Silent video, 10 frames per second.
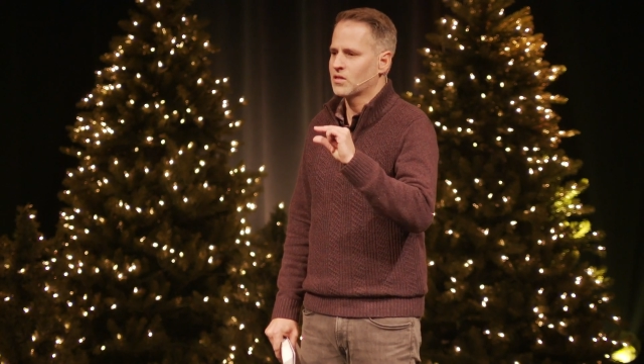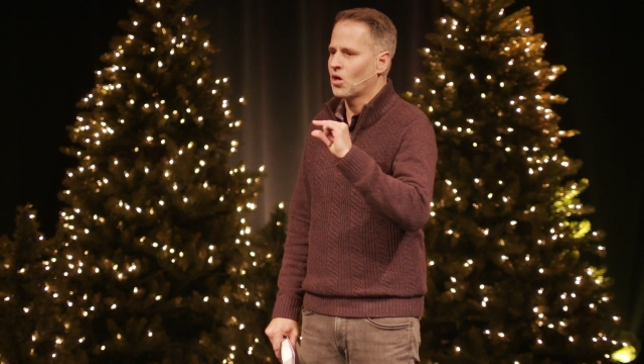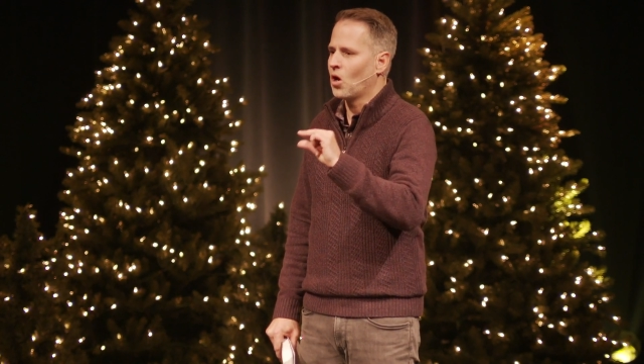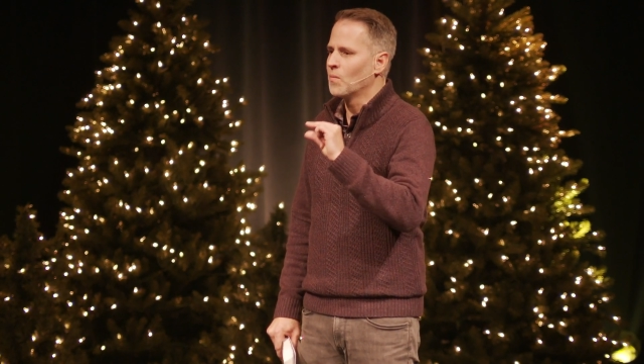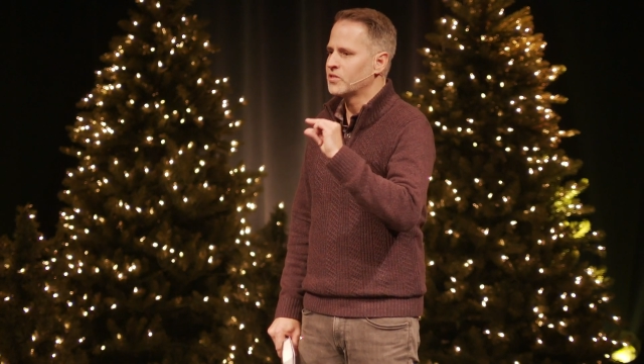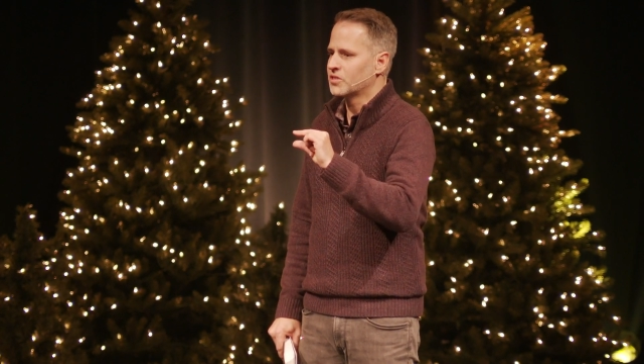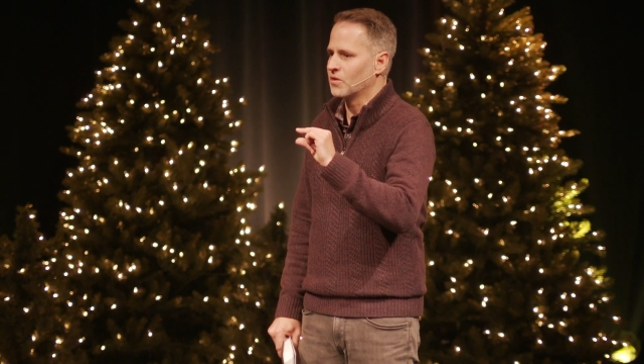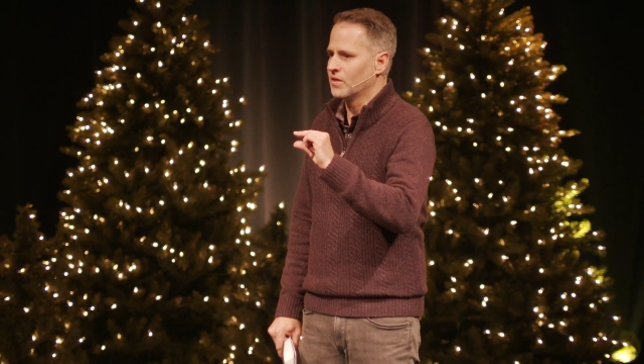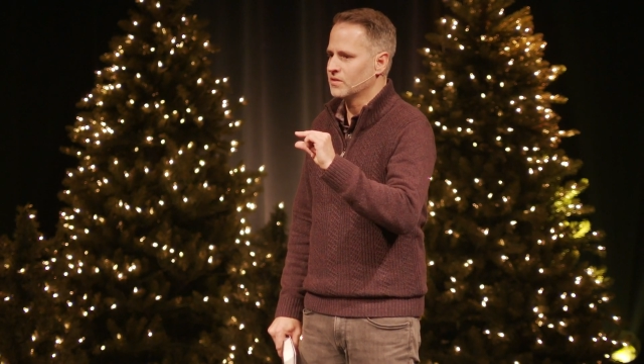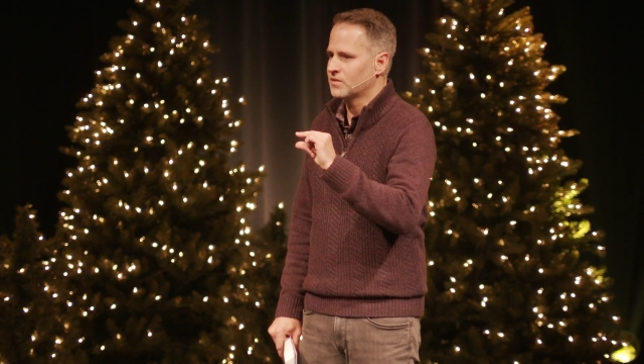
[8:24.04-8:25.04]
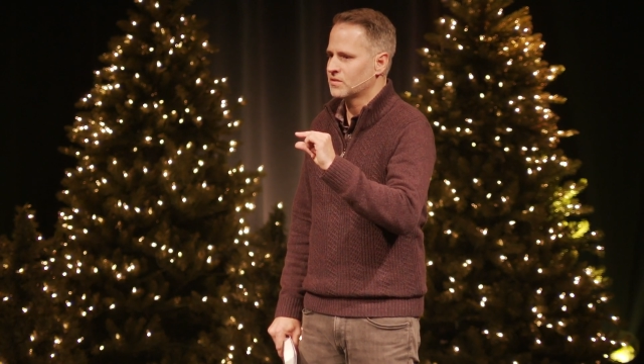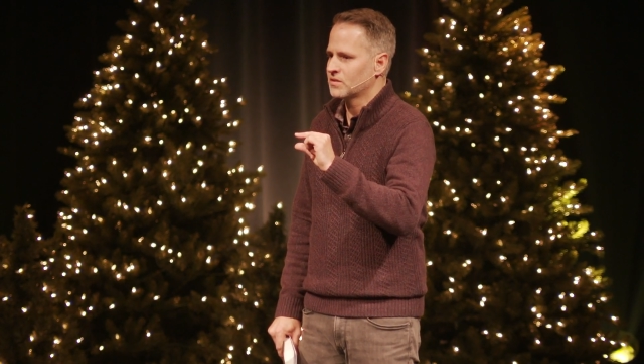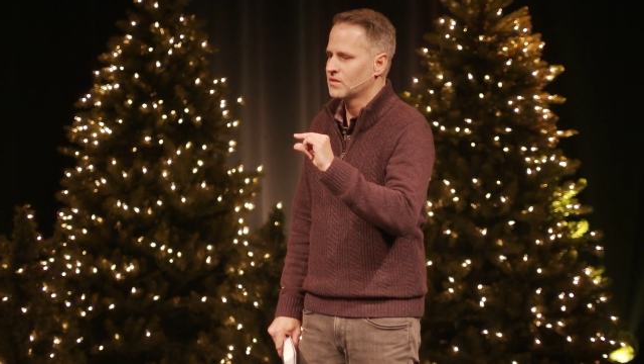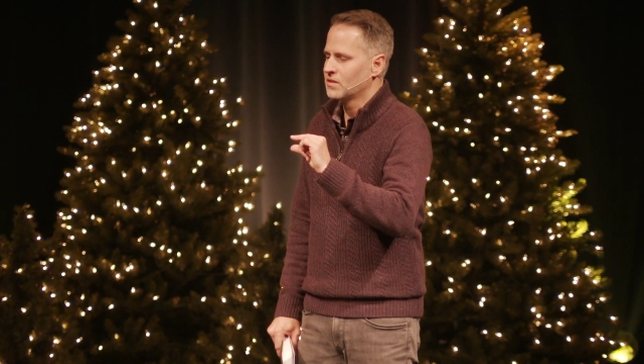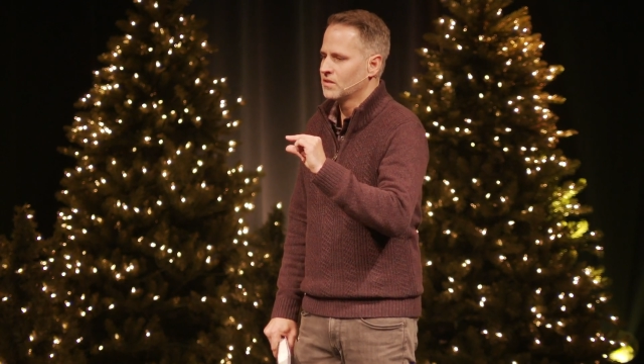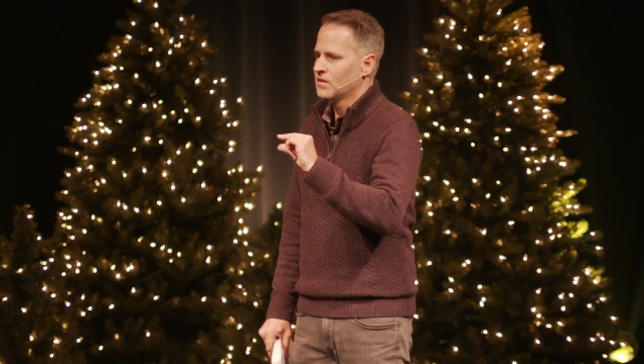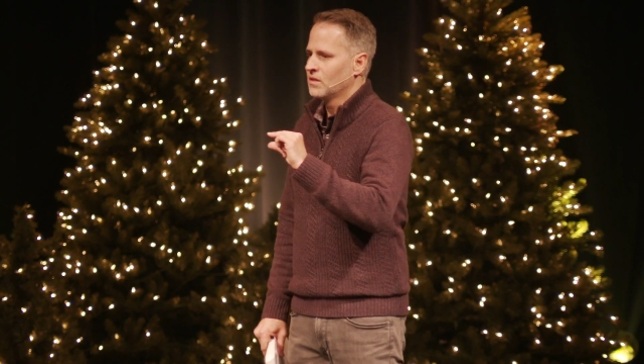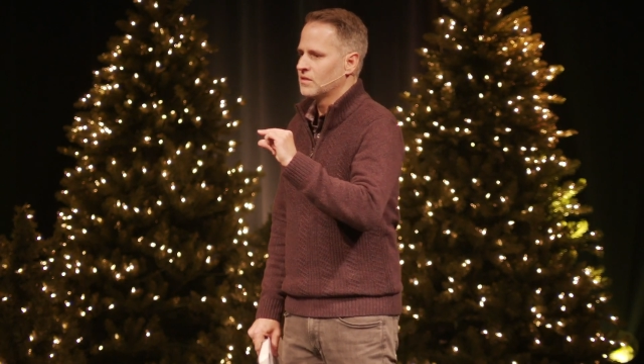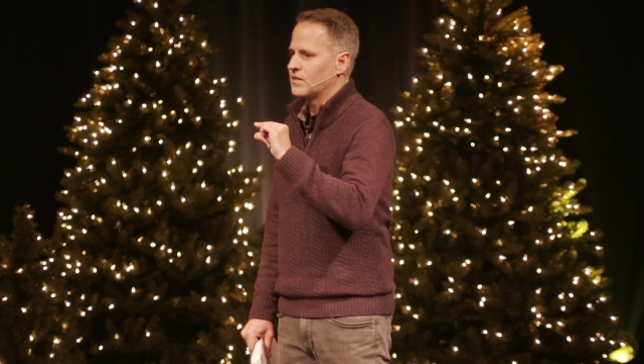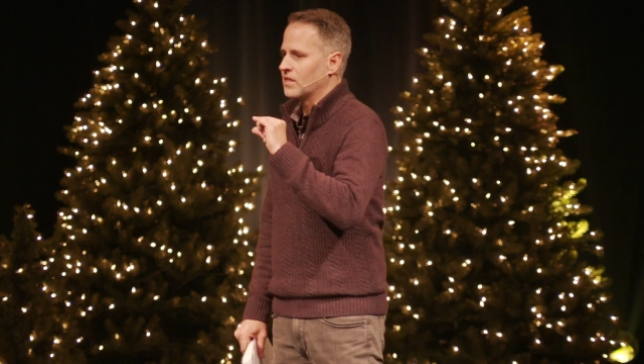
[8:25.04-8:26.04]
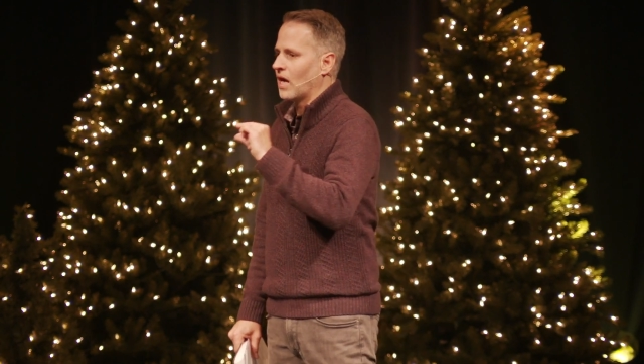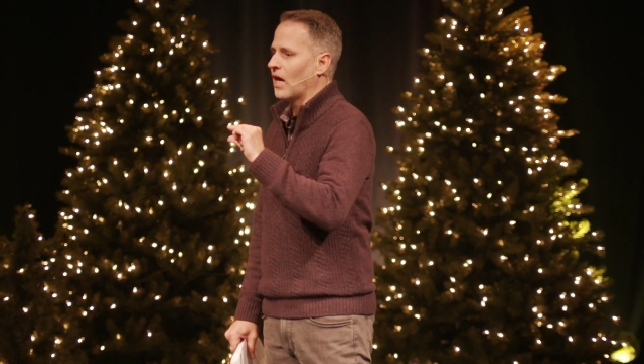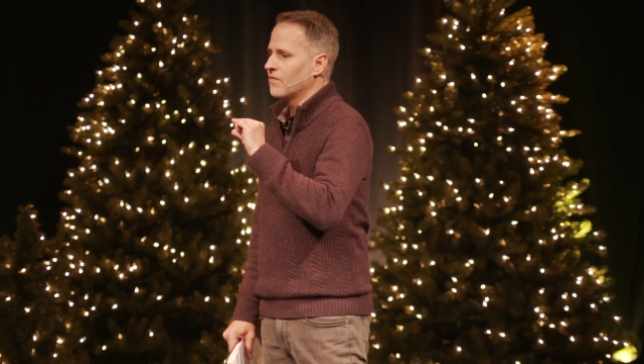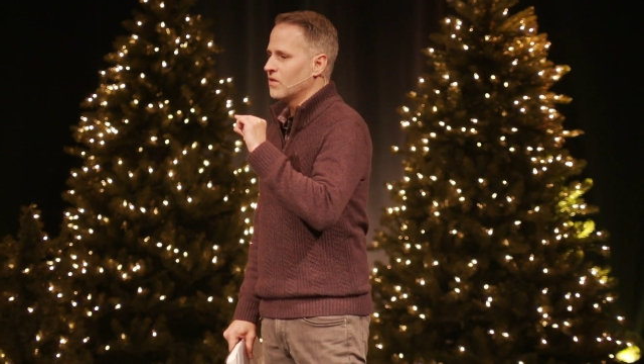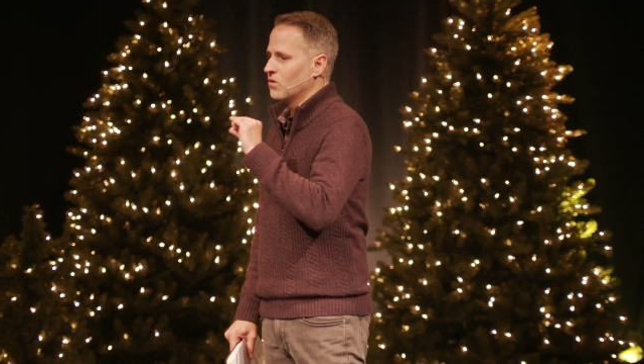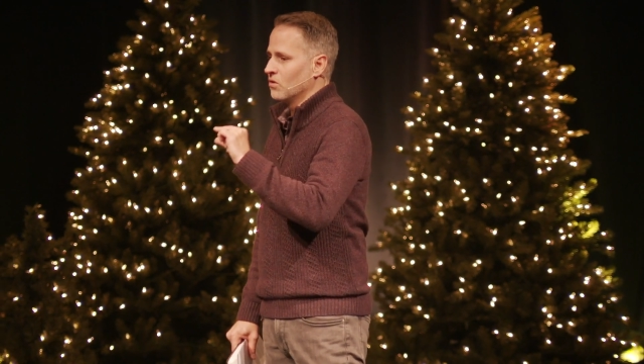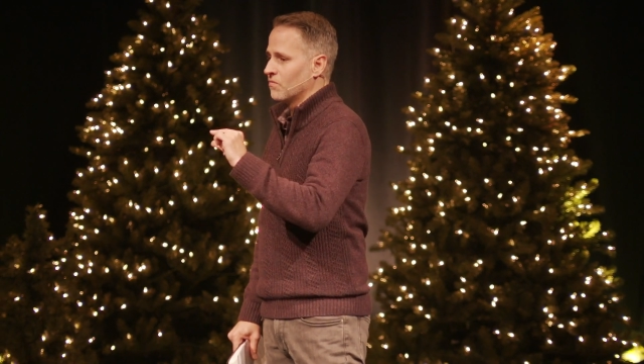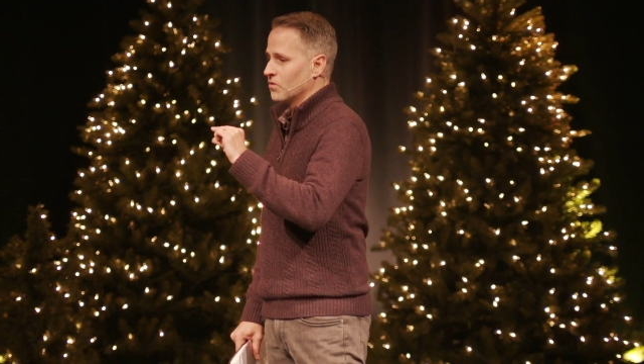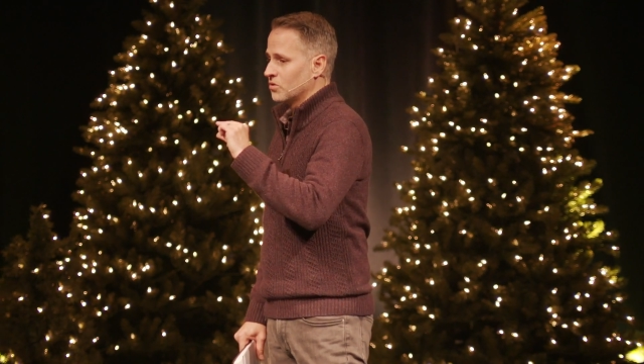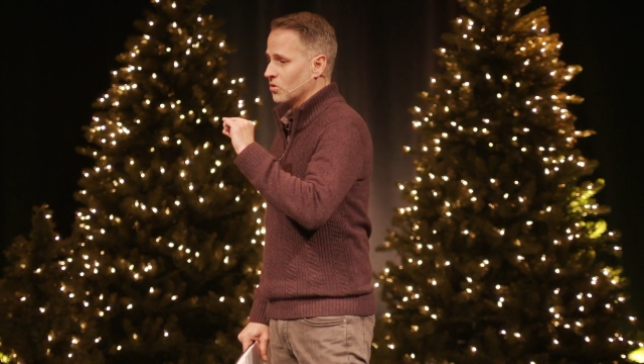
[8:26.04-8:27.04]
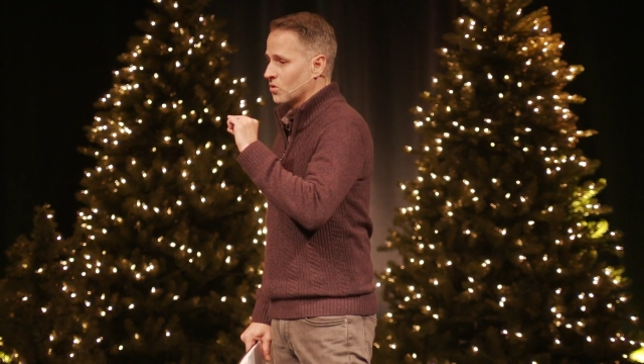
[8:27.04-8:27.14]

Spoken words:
The calm assurance that the God of the universe,